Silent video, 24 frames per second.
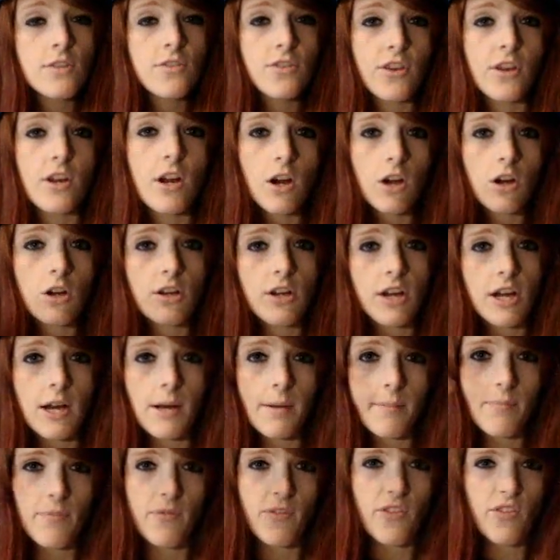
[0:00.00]
Tikal
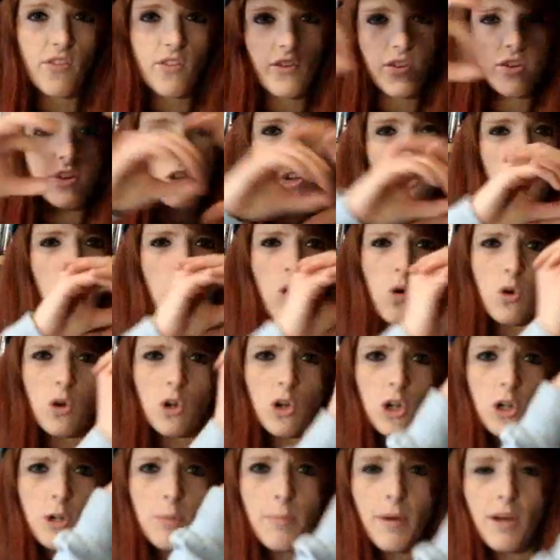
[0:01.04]
comes in the little
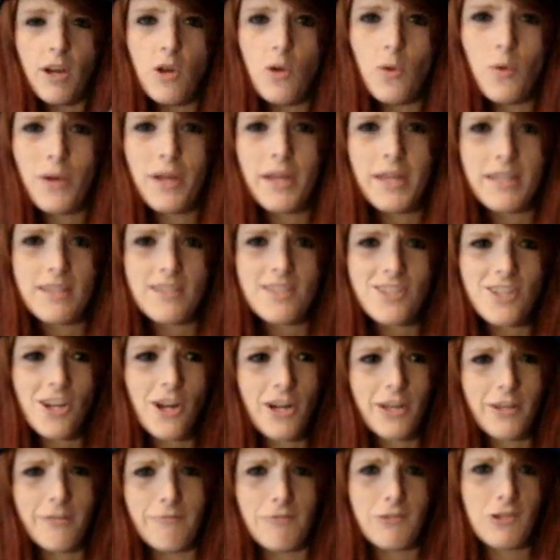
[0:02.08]
orb, annoying
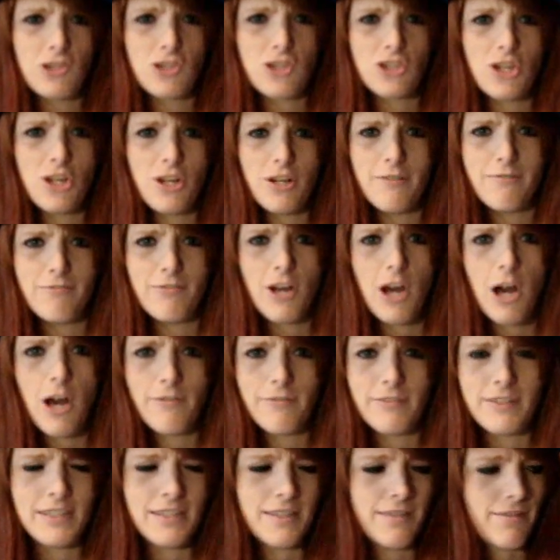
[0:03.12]
Sonic version of
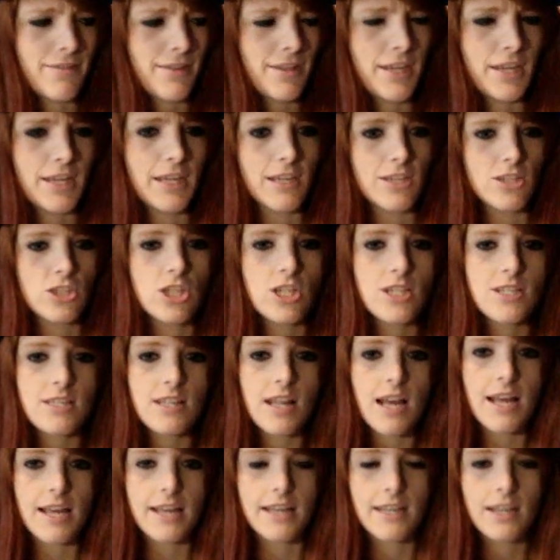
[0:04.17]
Navi thing, and she's
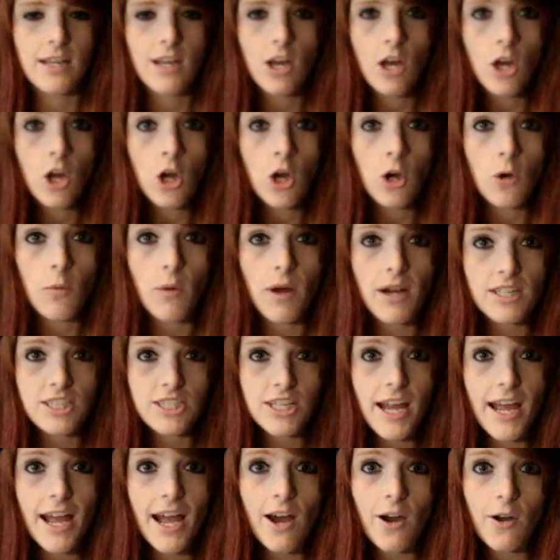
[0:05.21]
like,
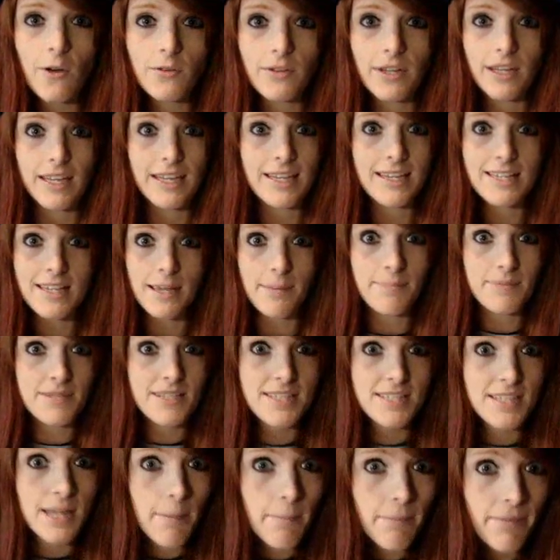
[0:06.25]
watch out, like he's up
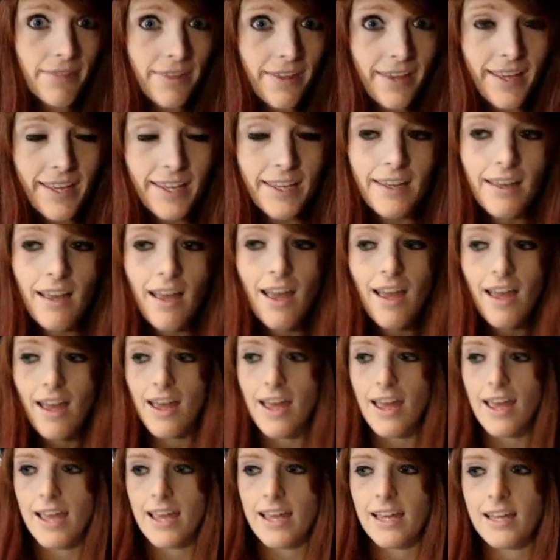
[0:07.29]
to something,
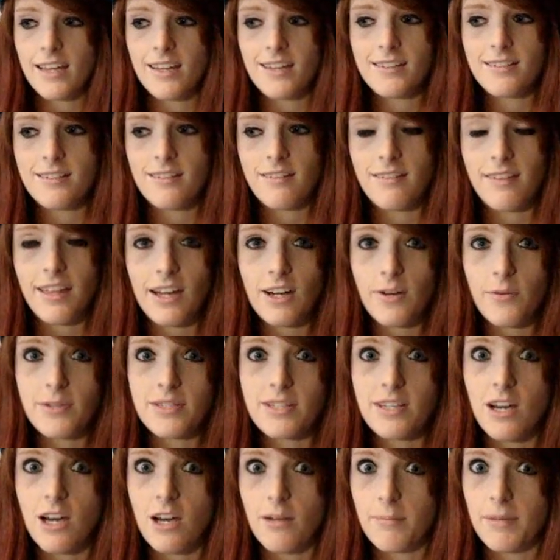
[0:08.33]
and that
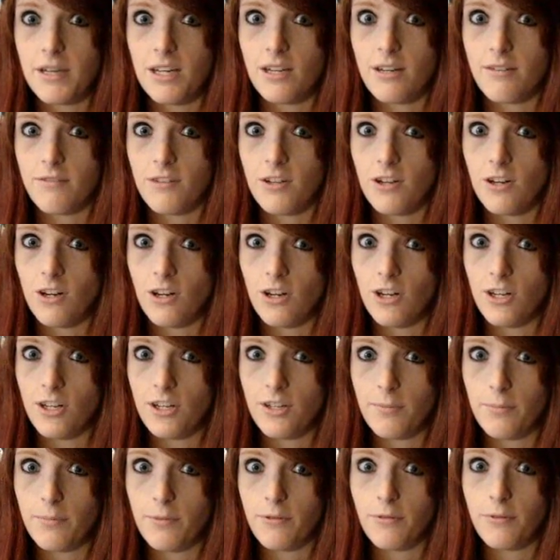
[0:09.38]
always caught me off
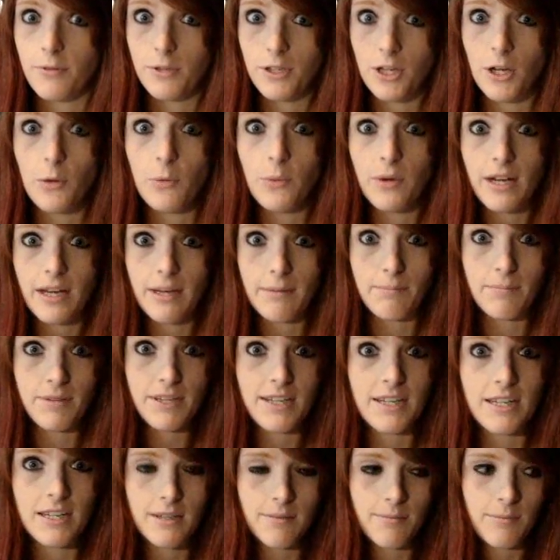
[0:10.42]
guard. But you know, when I
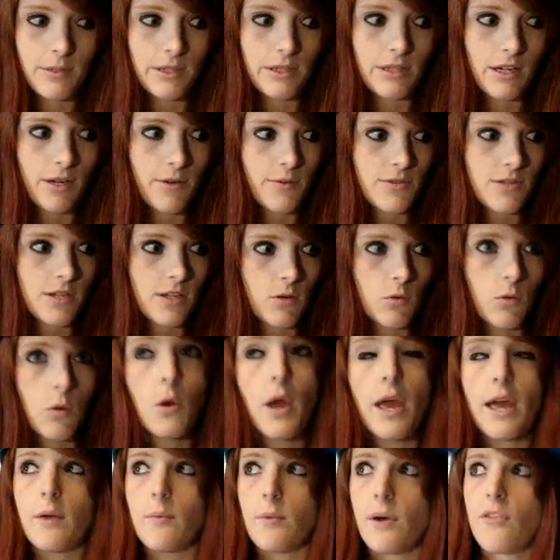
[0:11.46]
beat him and I was like,
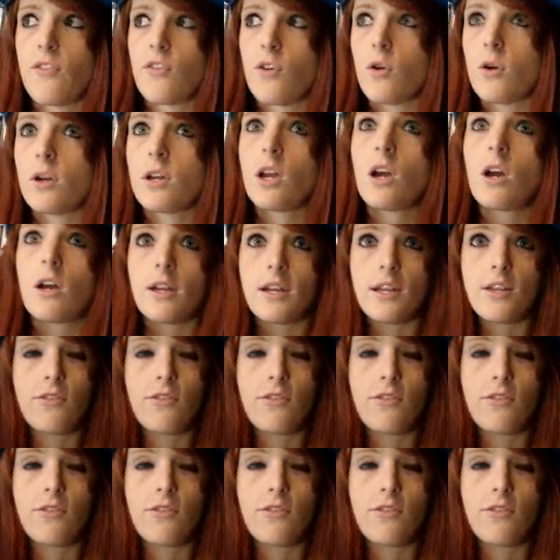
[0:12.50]
okay, what's going on?